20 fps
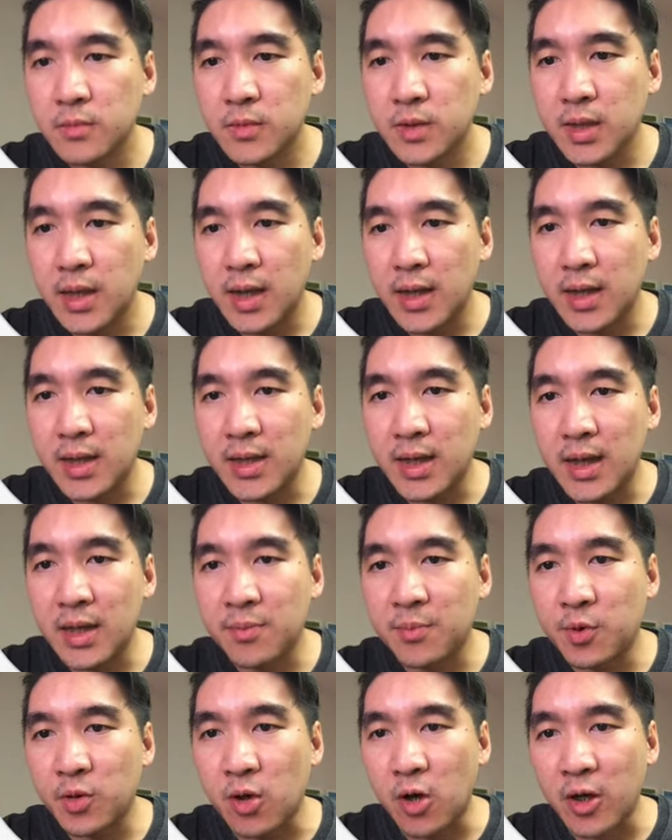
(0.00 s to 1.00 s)
And then the
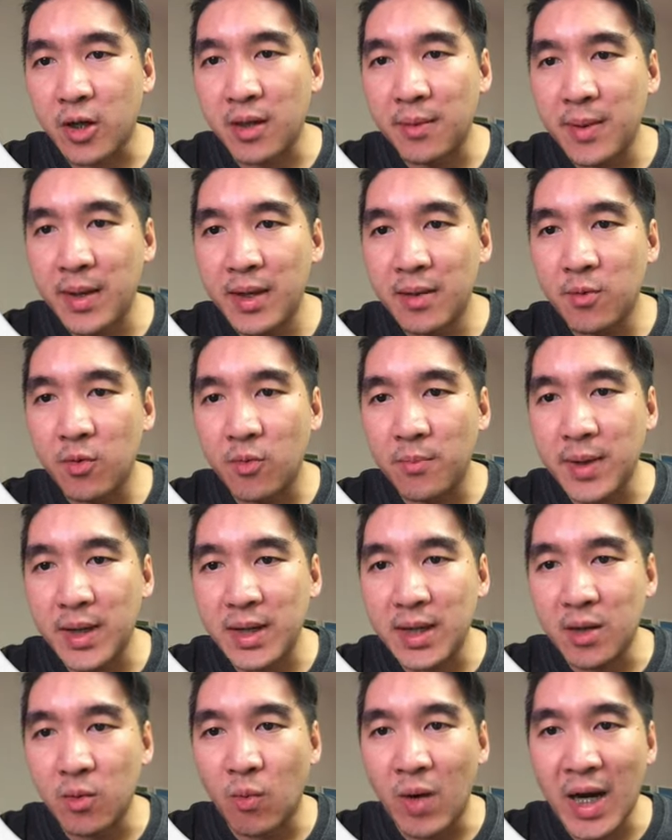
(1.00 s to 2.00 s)
input argument will be
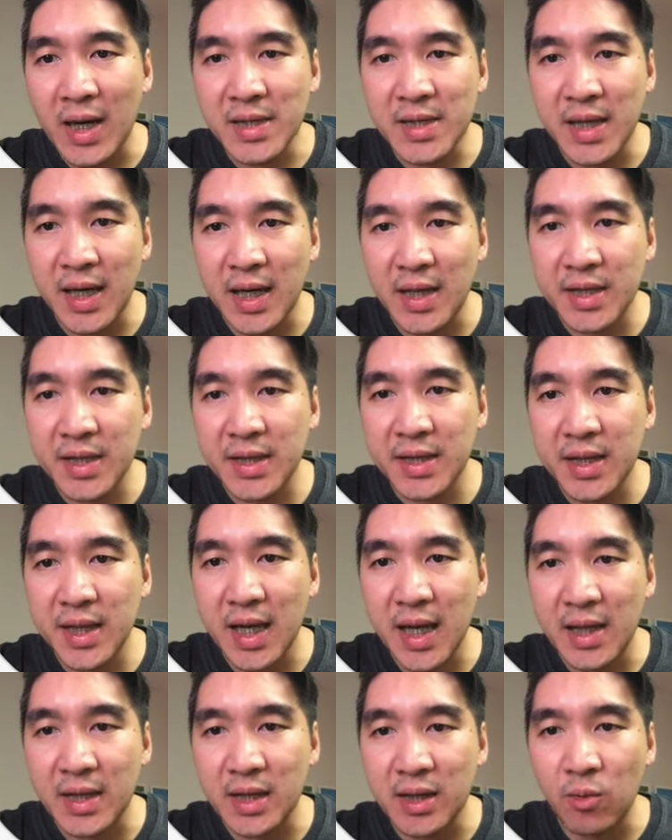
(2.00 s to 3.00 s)
the yTest
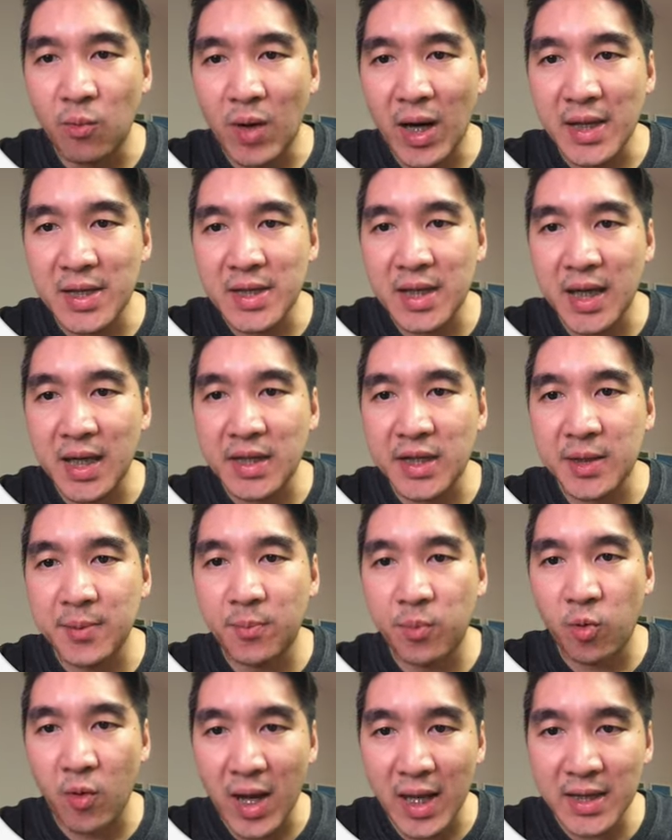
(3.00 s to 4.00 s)
and the
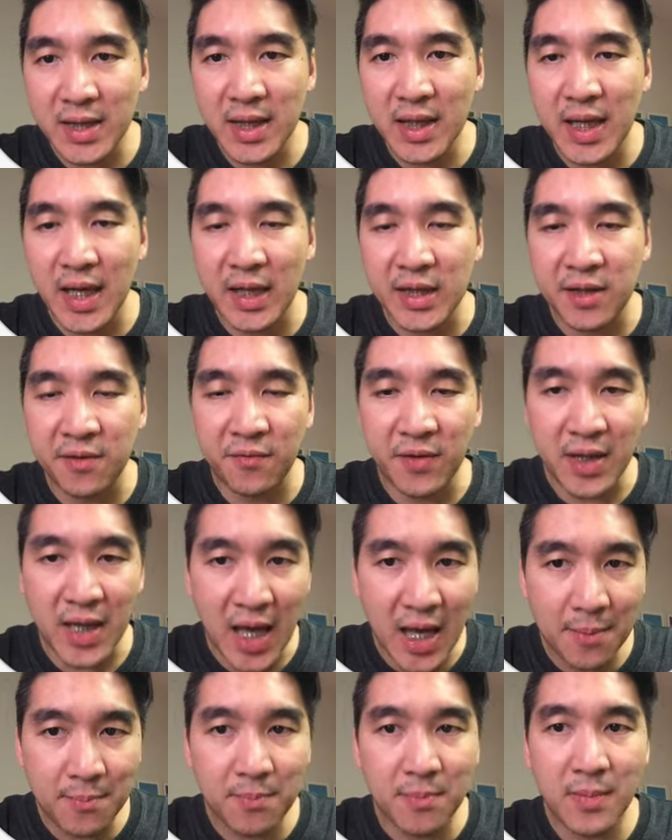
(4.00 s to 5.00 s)
yTestPred
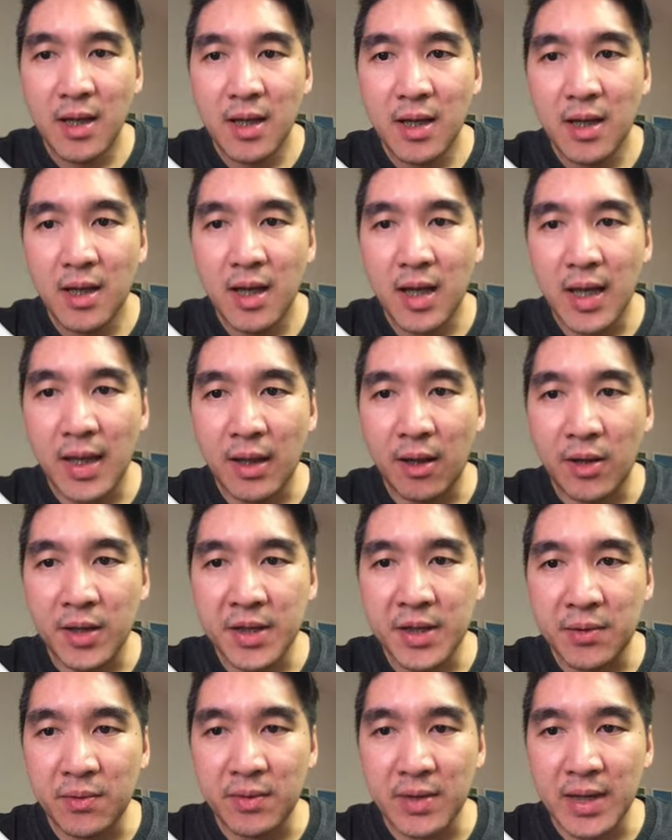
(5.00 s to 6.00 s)
SVM, and
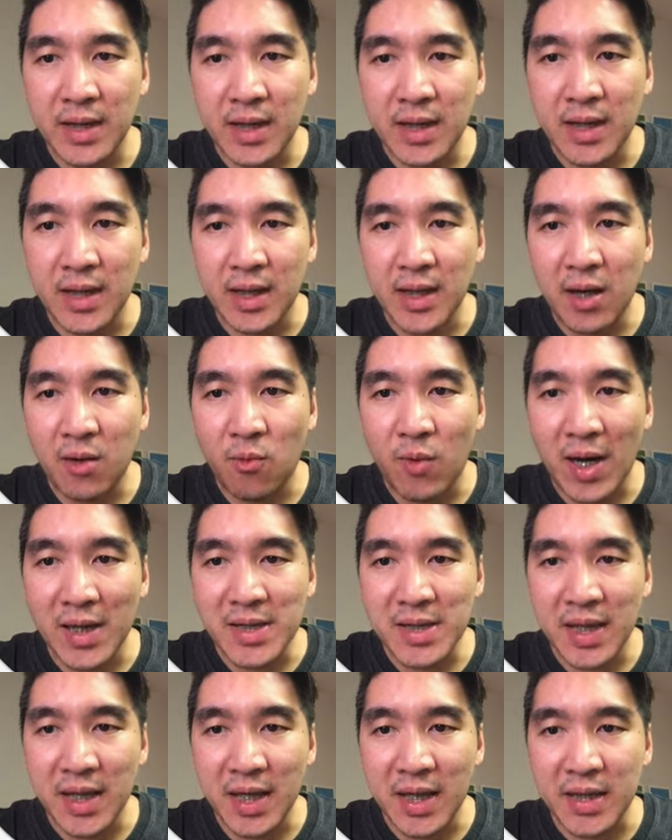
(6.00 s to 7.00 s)
also the
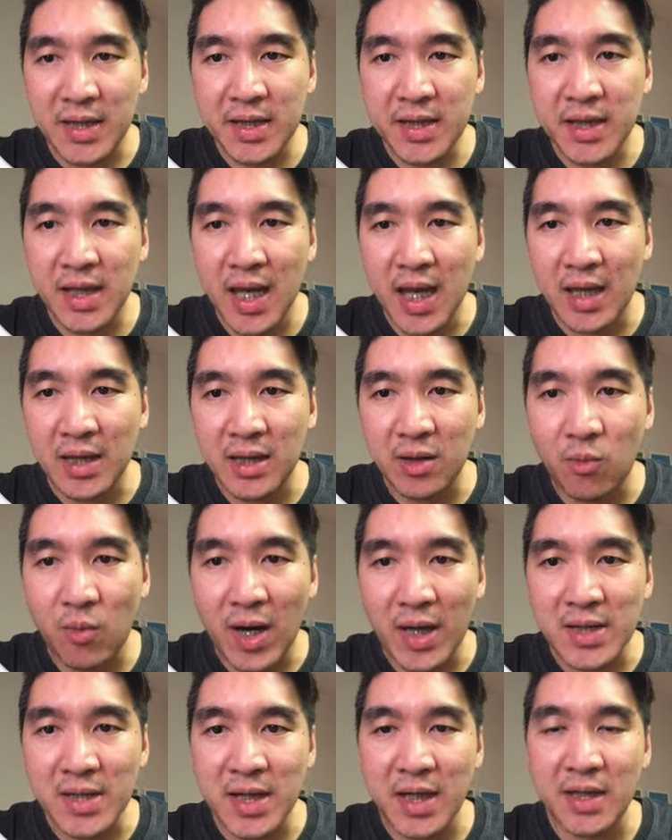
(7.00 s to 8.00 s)
yTest and the
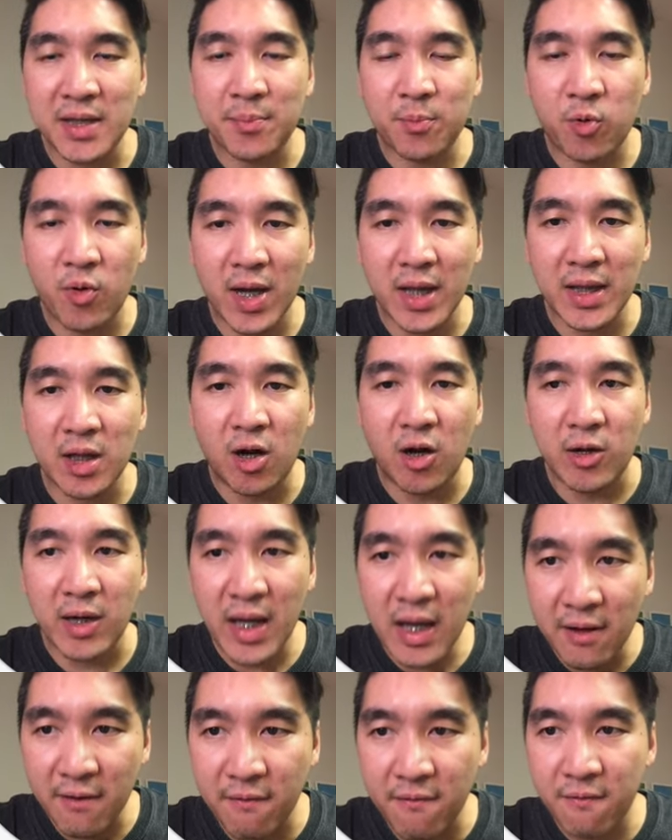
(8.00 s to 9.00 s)
yTestPred
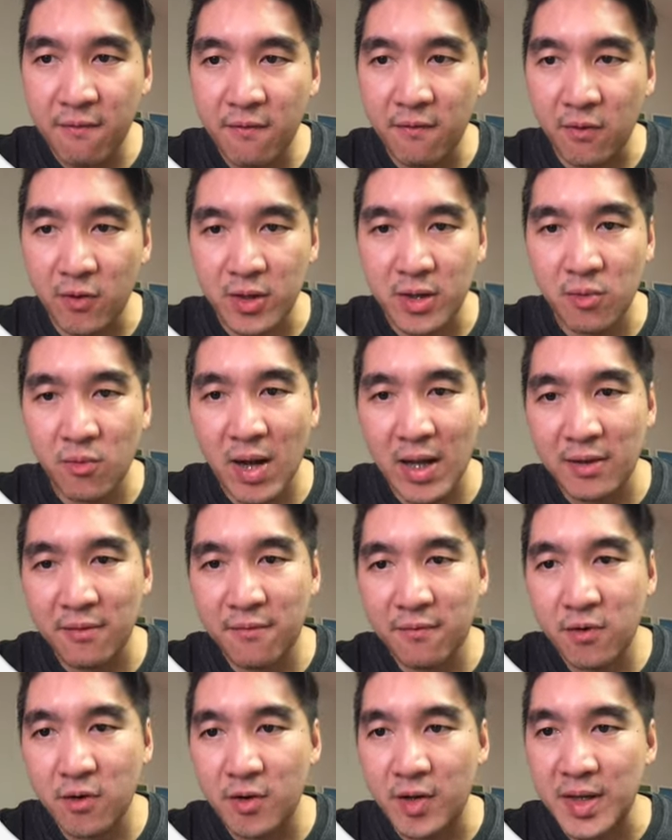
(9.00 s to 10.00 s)
RF for the random
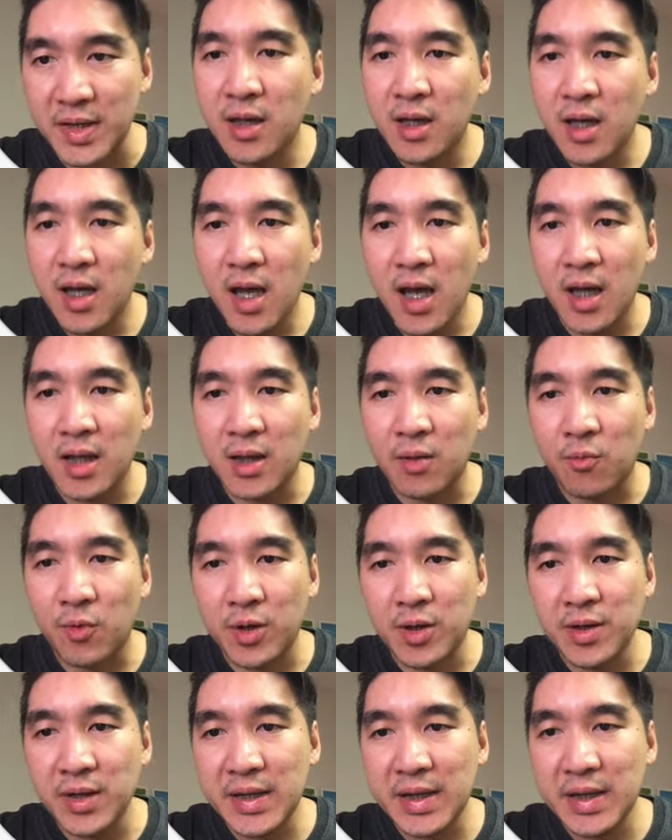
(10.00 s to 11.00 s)
forest. And then we're
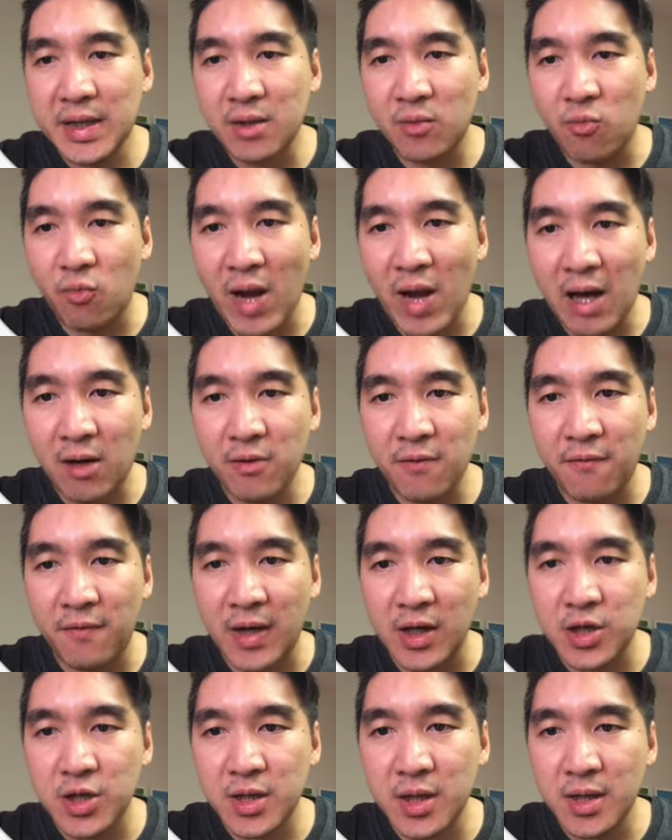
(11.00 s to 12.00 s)
using the round
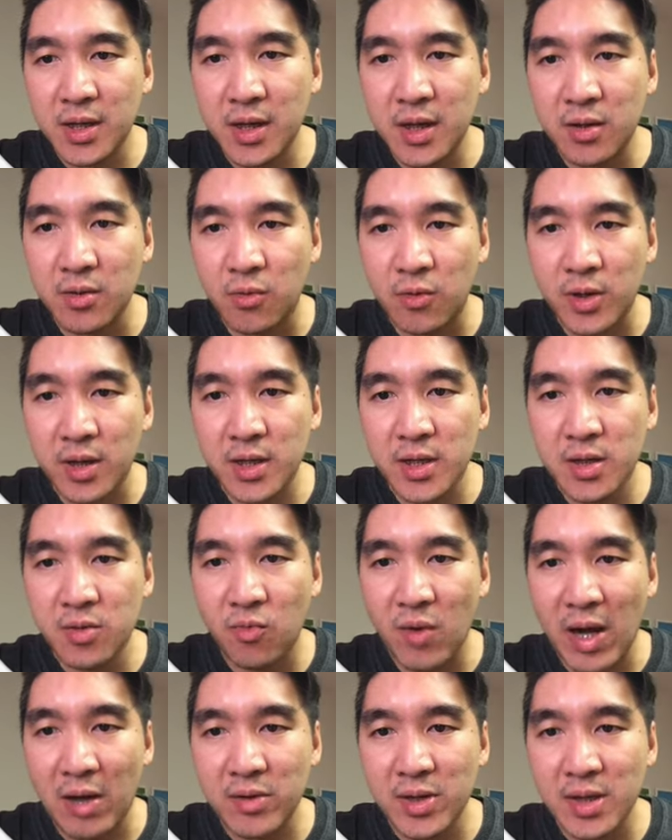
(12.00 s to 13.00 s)
function in order to
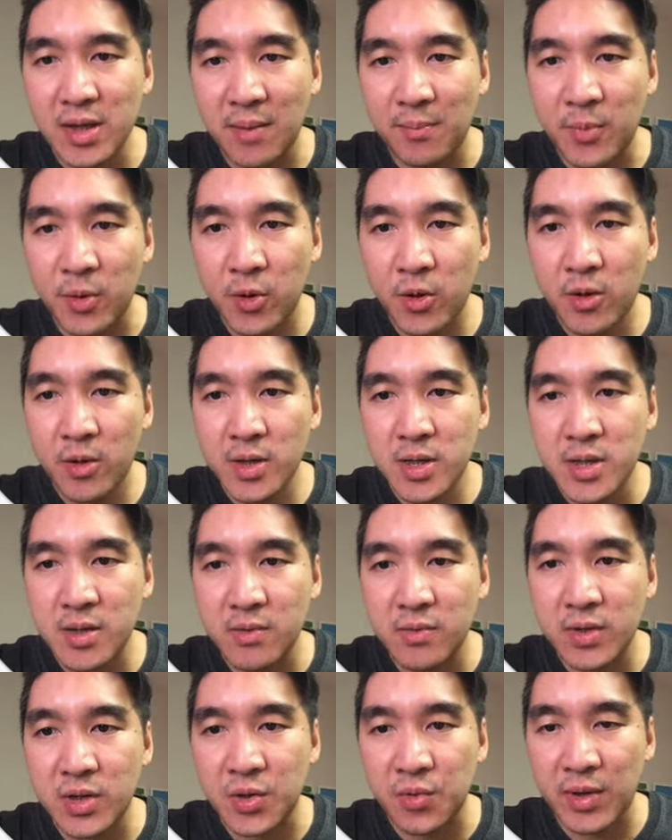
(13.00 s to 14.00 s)
round the number
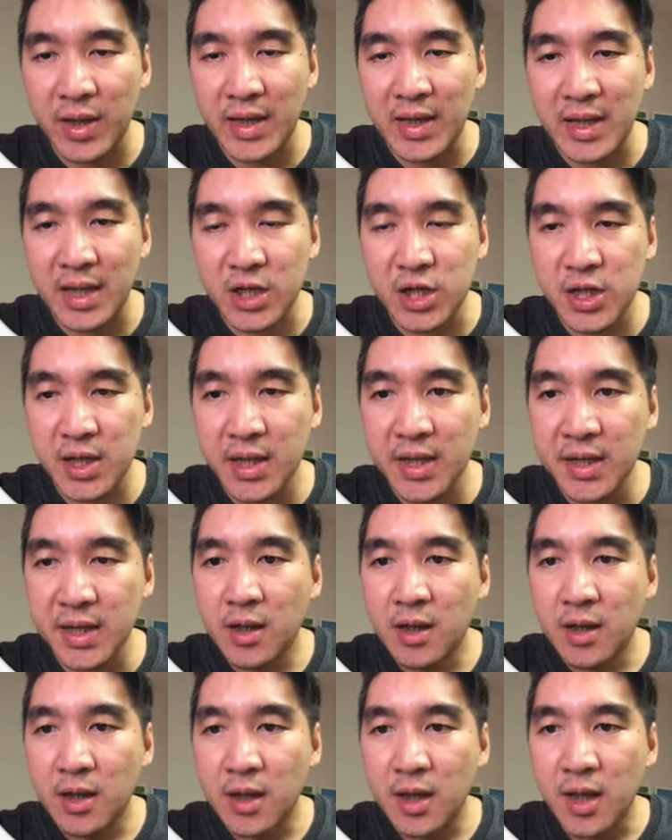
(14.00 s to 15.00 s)
to 3
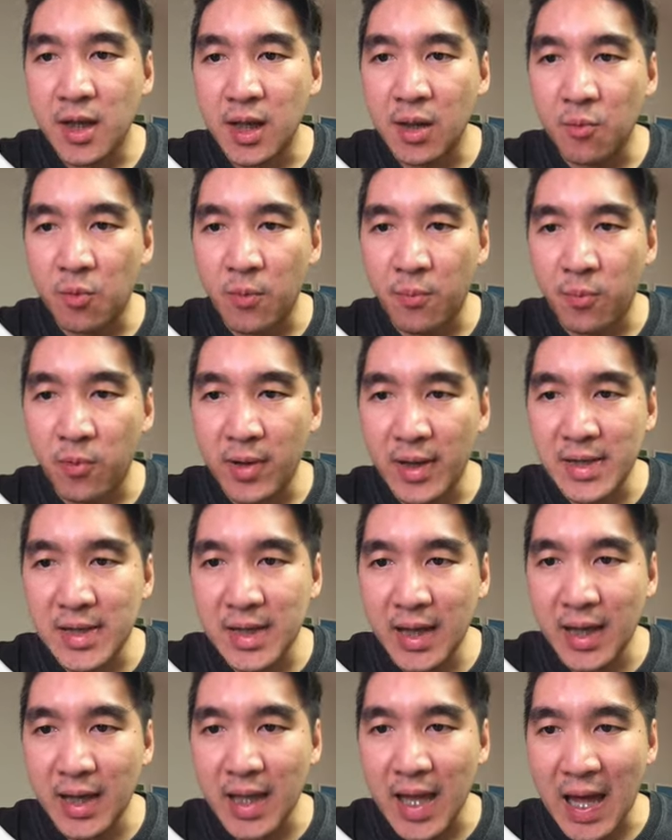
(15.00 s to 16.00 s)
digits. And then we're
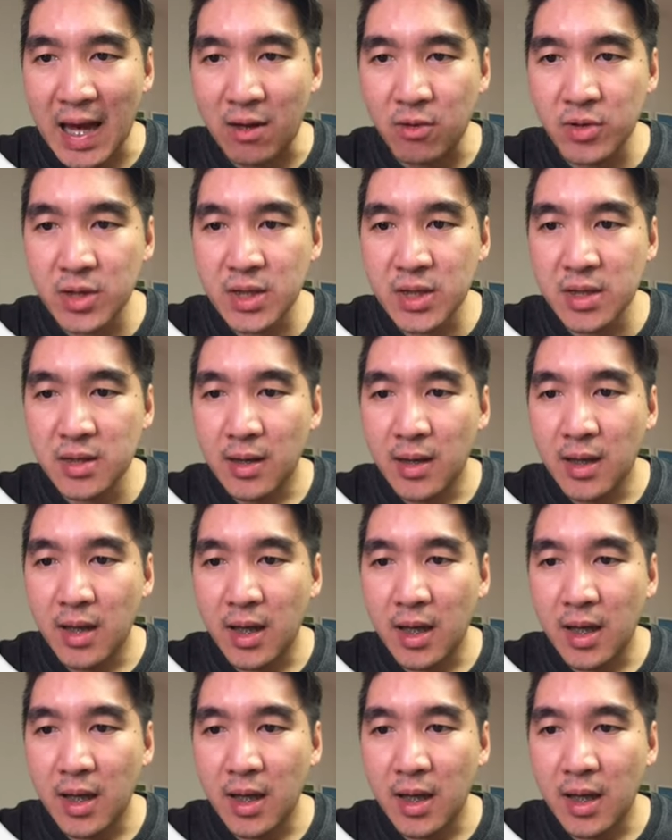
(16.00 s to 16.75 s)
printing it out.